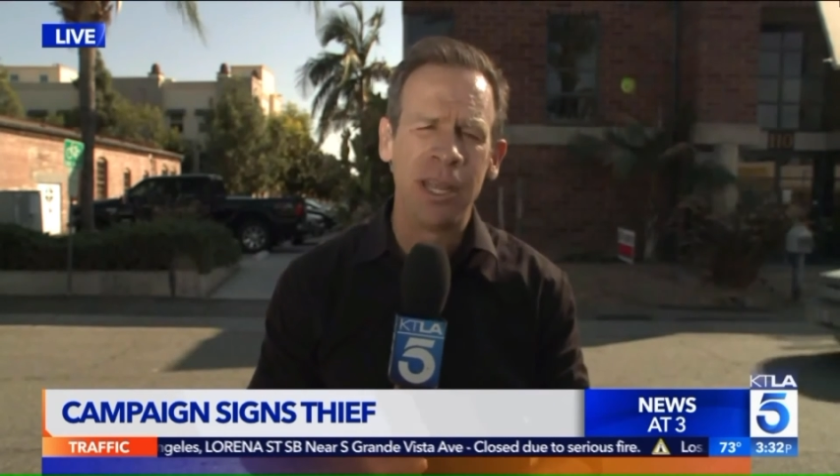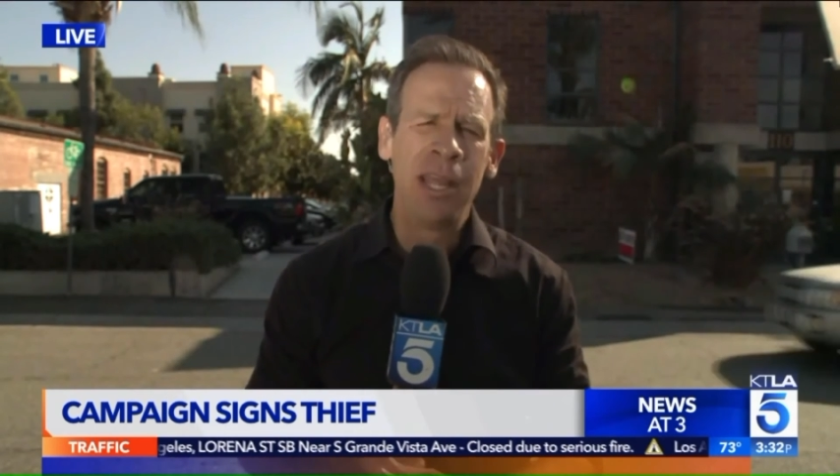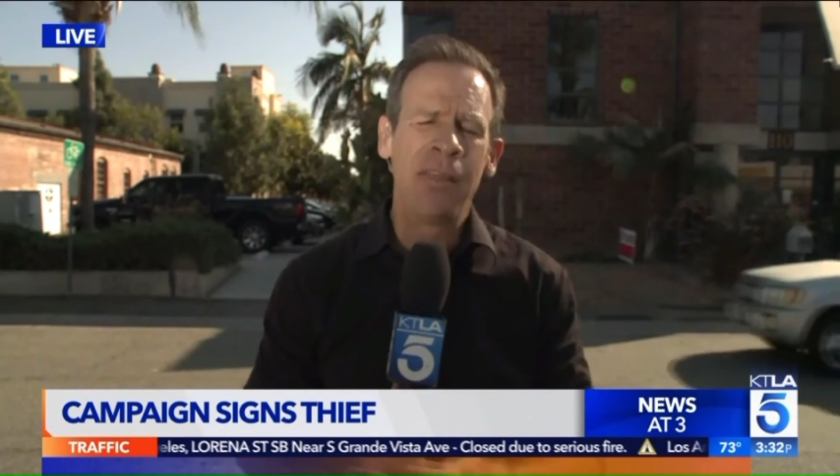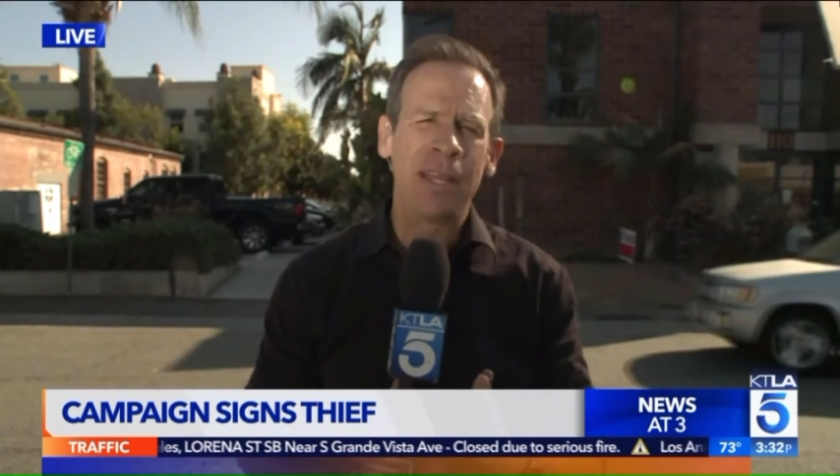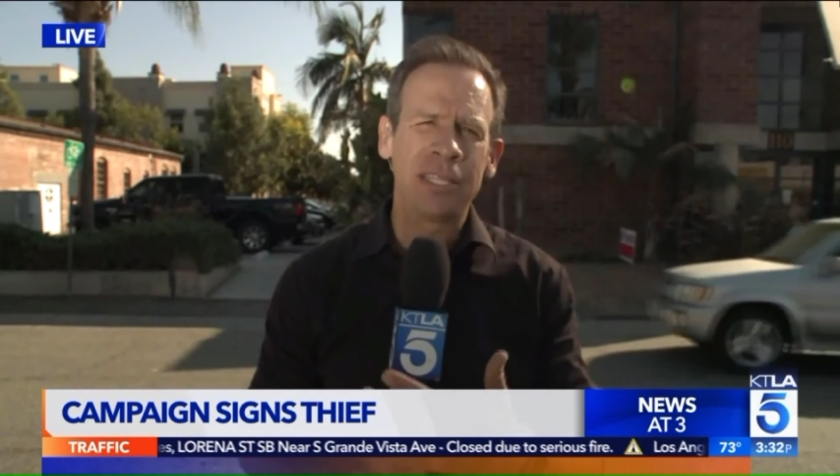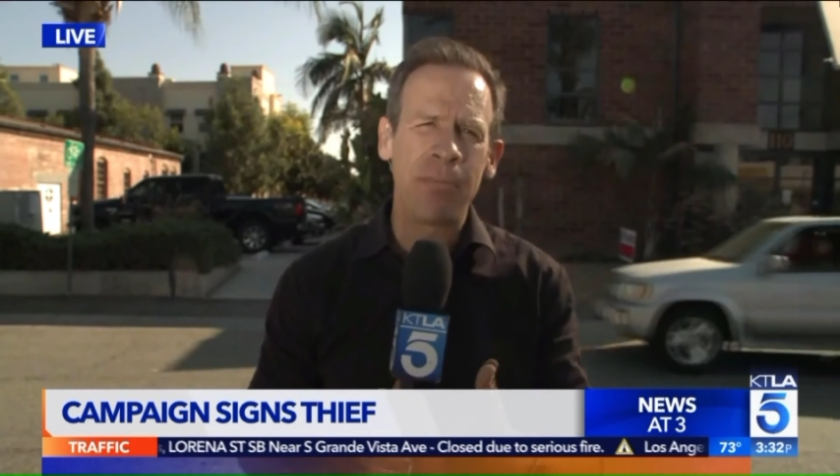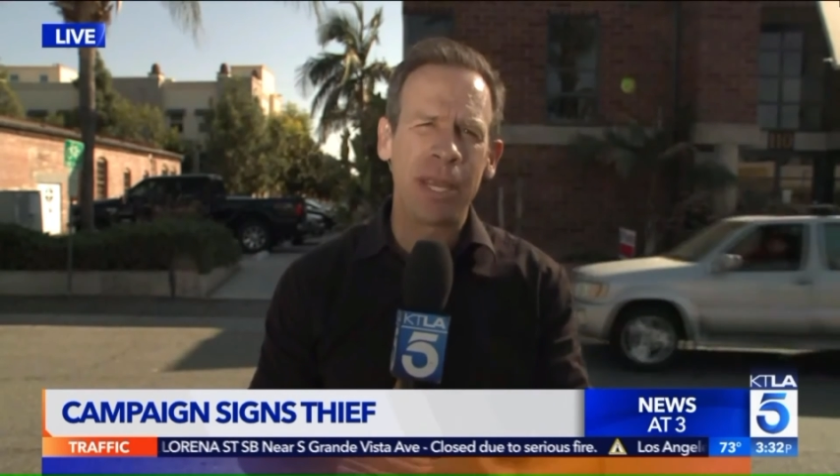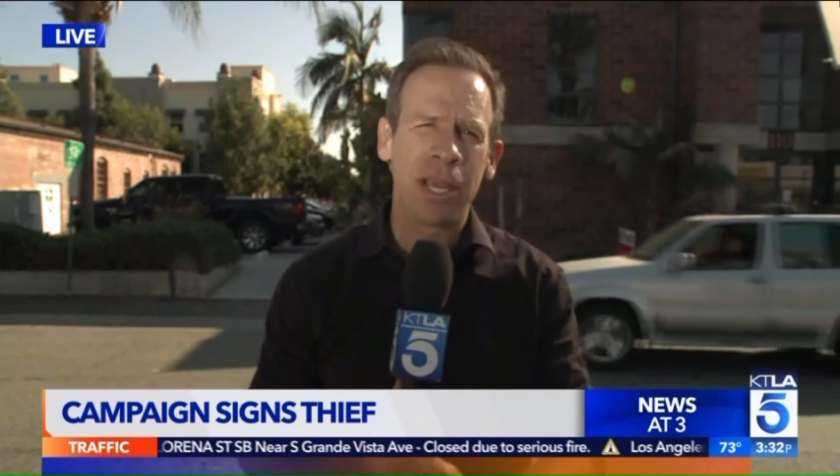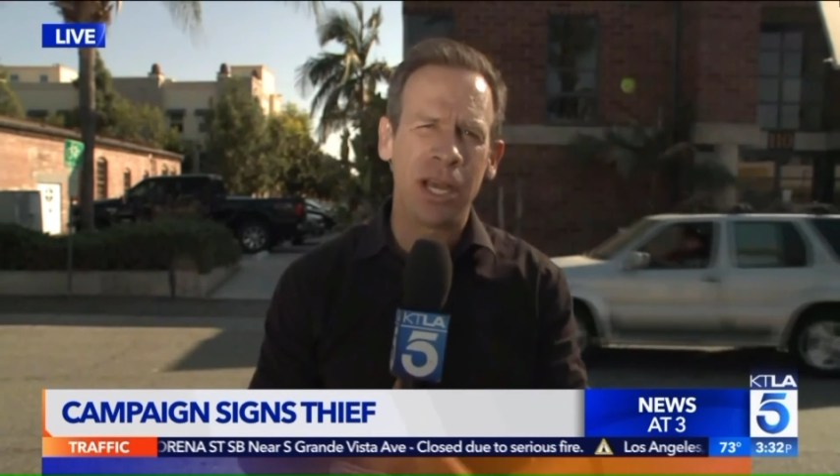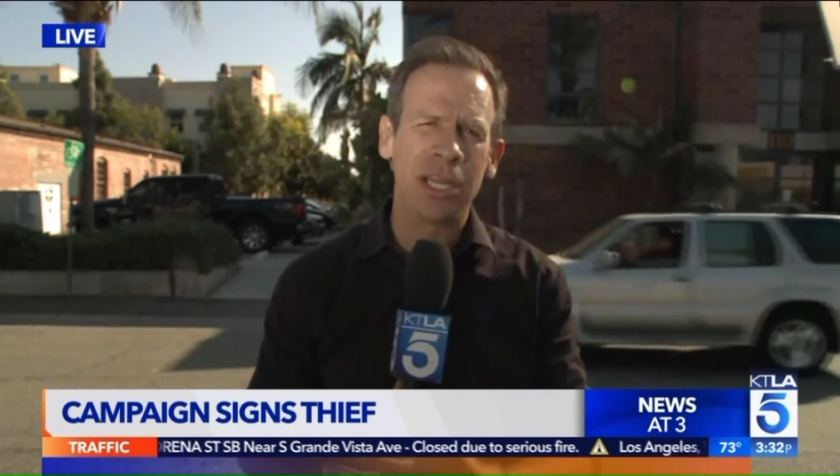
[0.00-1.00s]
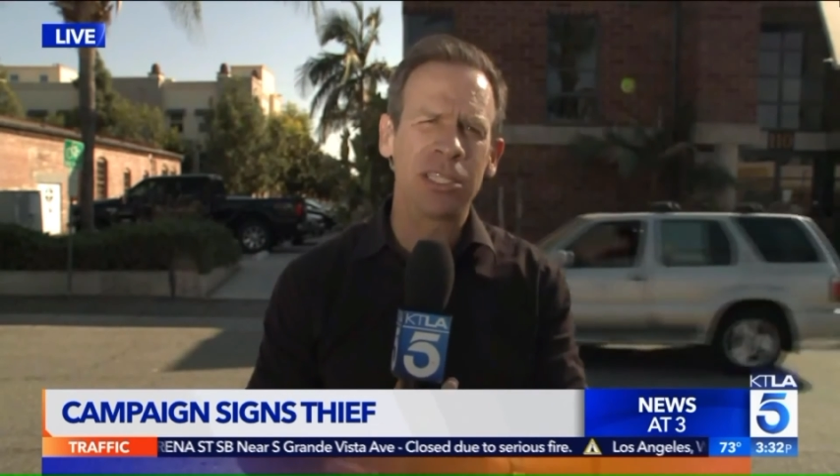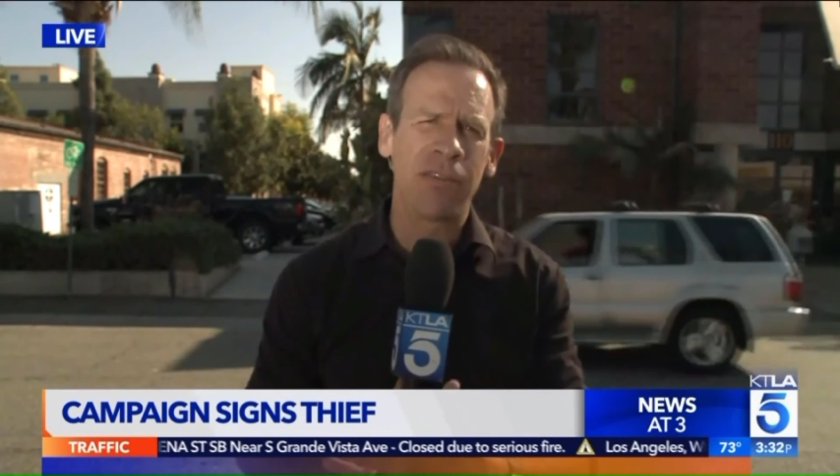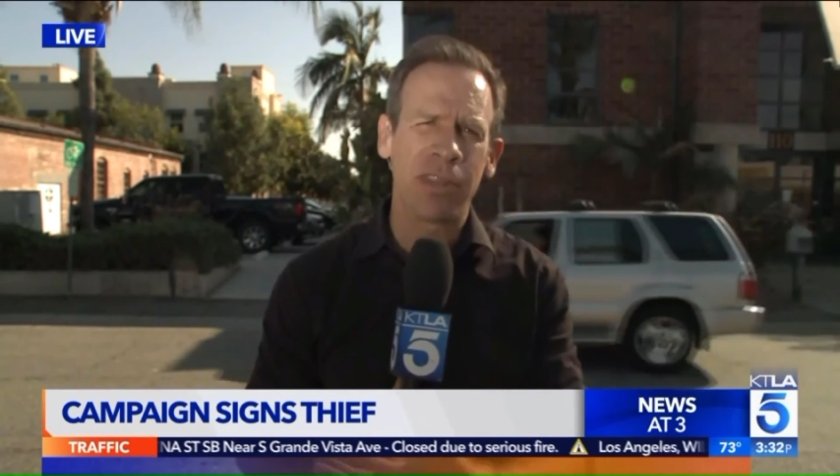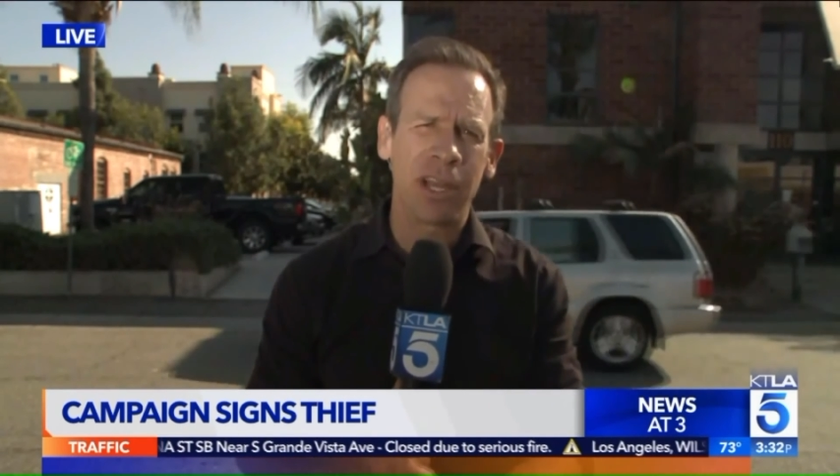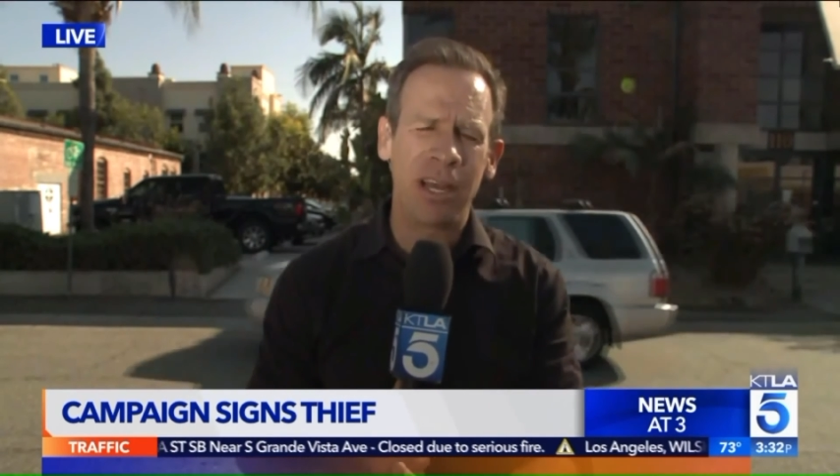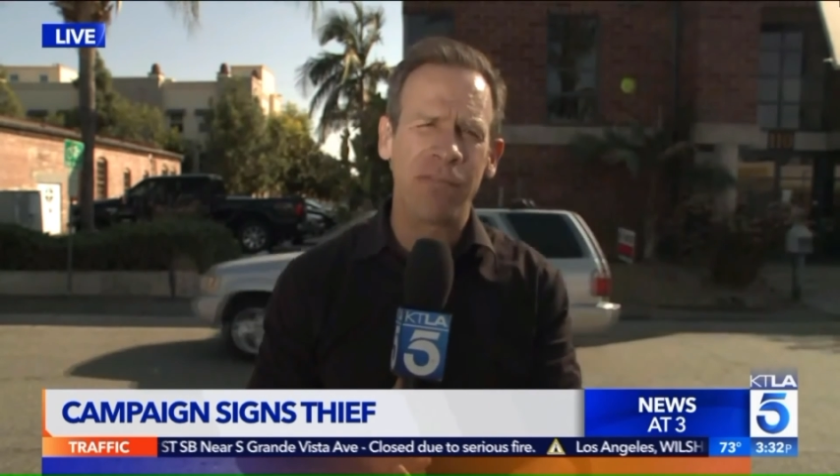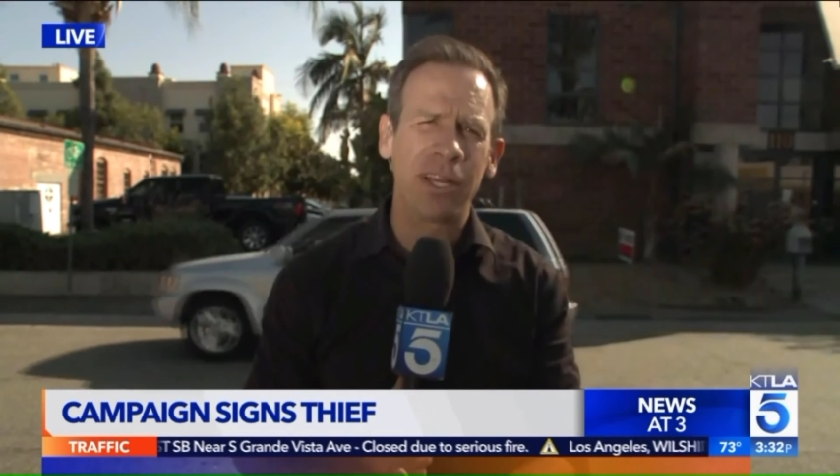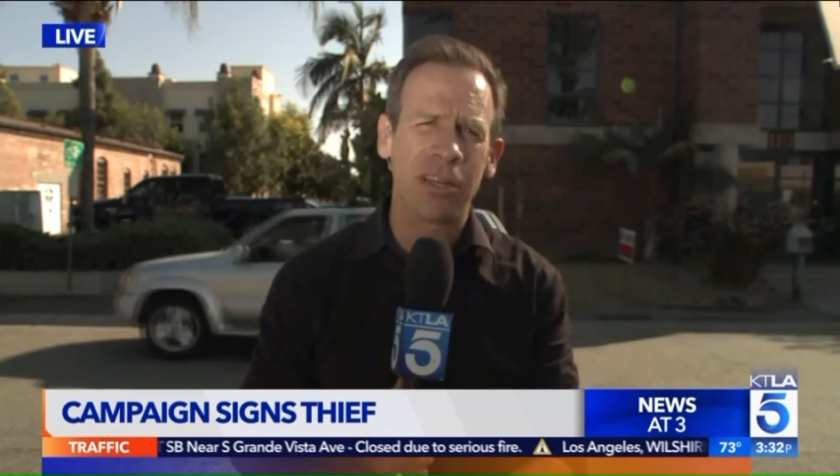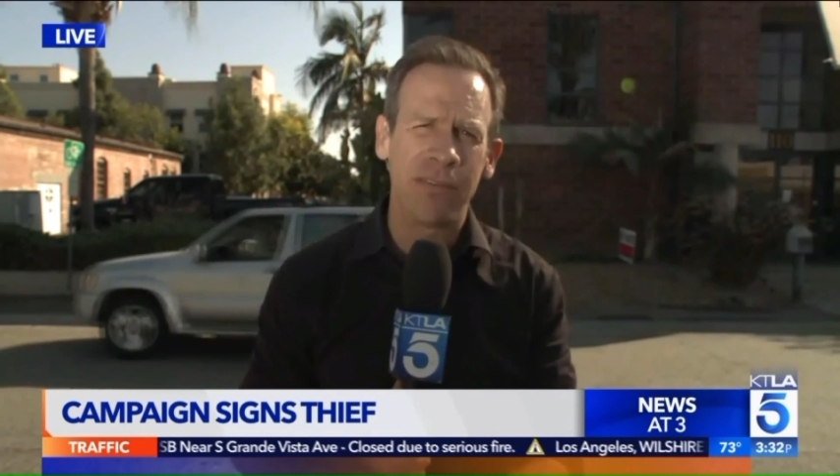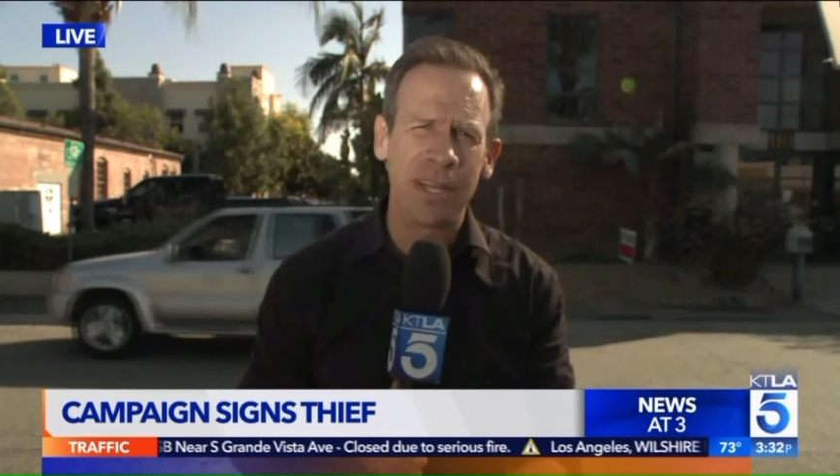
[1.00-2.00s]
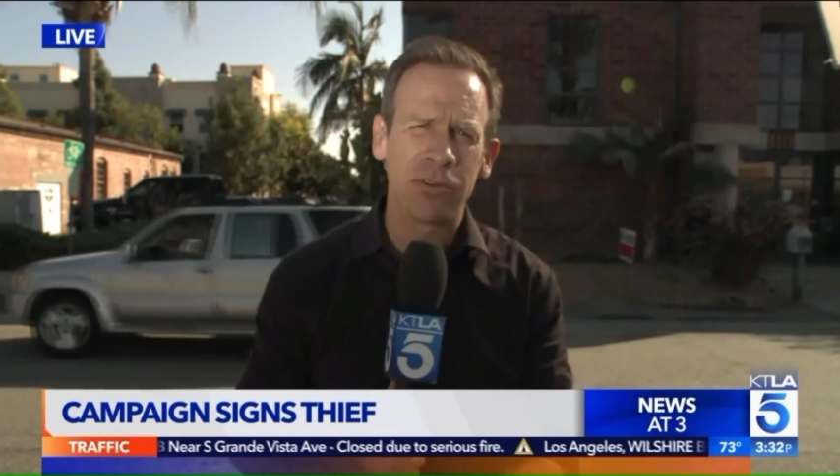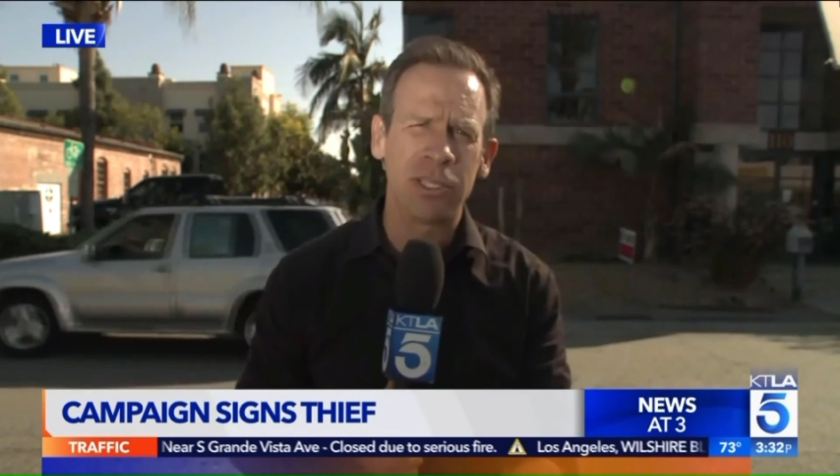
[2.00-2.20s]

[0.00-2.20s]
they said because of the conflict of interest